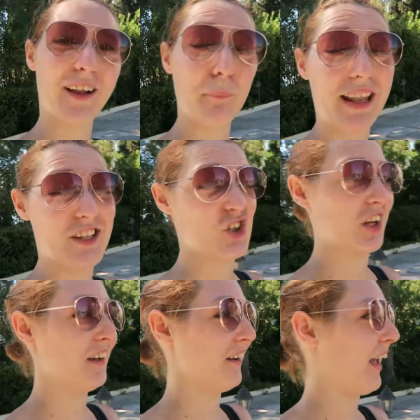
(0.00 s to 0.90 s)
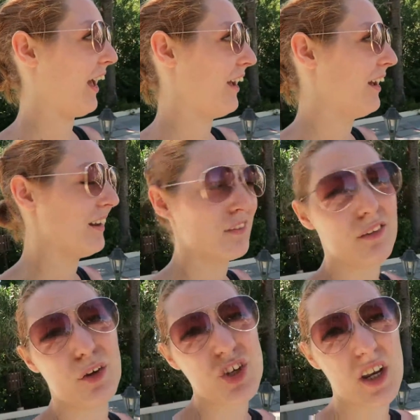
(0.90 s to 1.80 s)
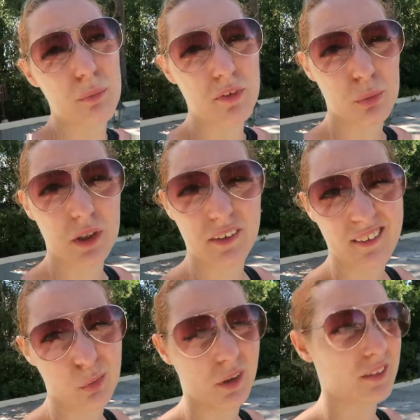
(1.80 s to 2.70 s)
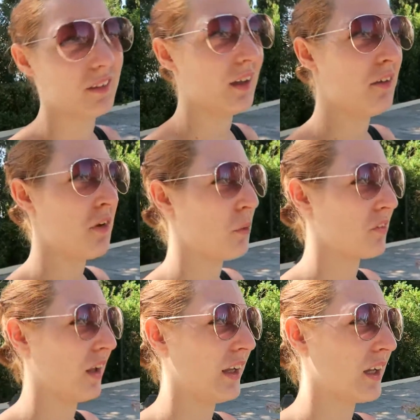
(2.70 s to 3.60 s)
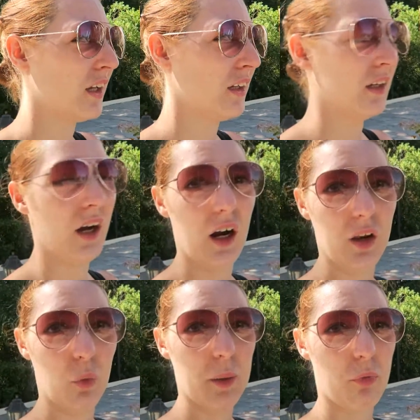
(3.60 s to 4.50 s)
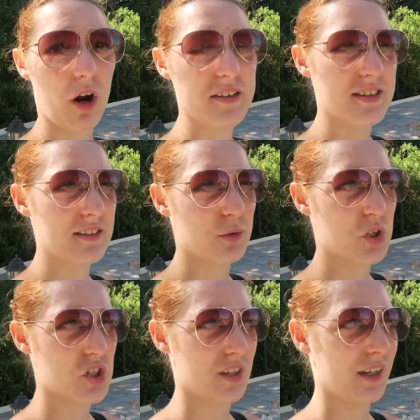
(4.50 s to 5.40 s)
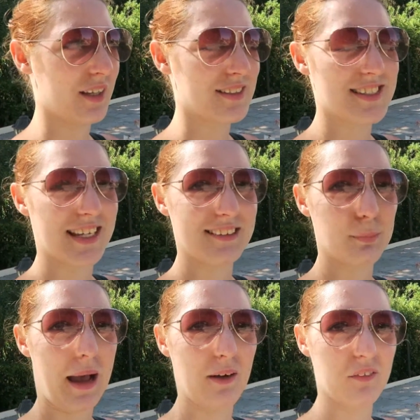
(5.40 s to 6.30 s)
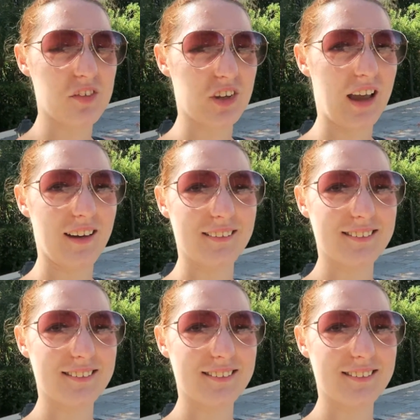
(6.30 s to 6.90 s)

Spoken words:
I'm managing it okay, and it's so cheap as well, that's worth it. If it was like Isle of Wight prices, which is like £6 to get